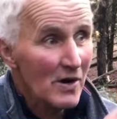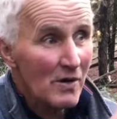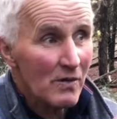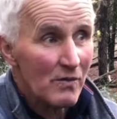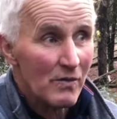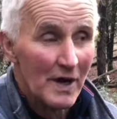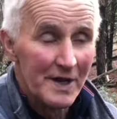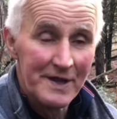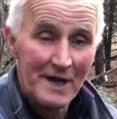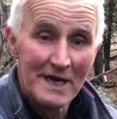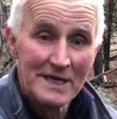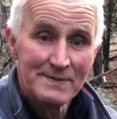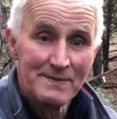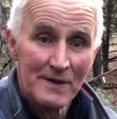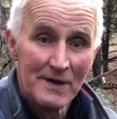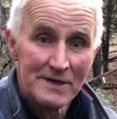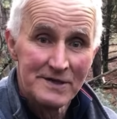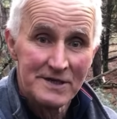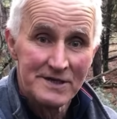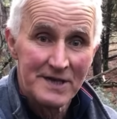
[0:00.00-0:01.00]
What those
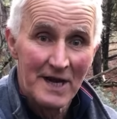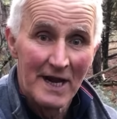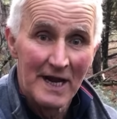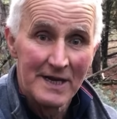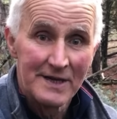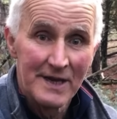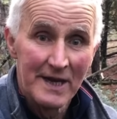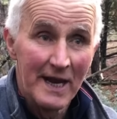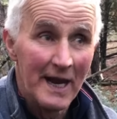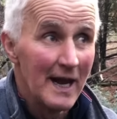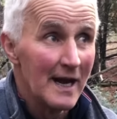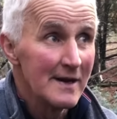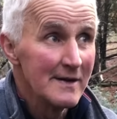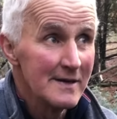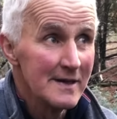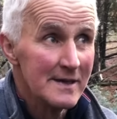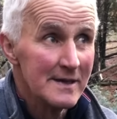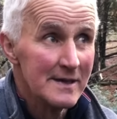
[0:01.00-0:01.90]
birds are saying now,